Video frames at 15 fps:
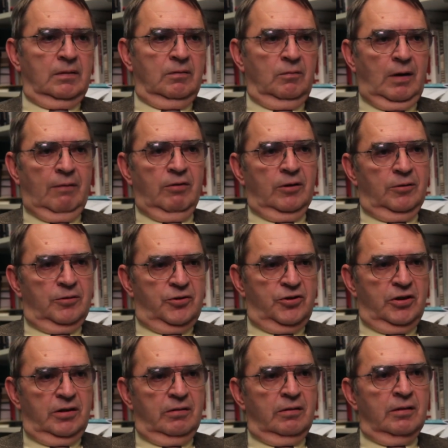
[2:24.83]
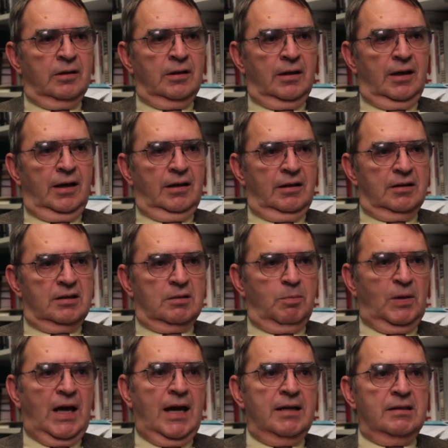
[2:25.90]
Revolution and the
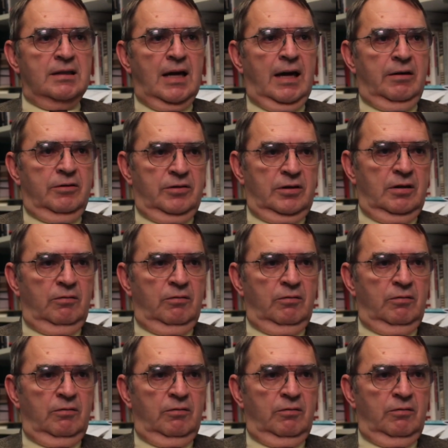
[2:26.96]
supply-siders'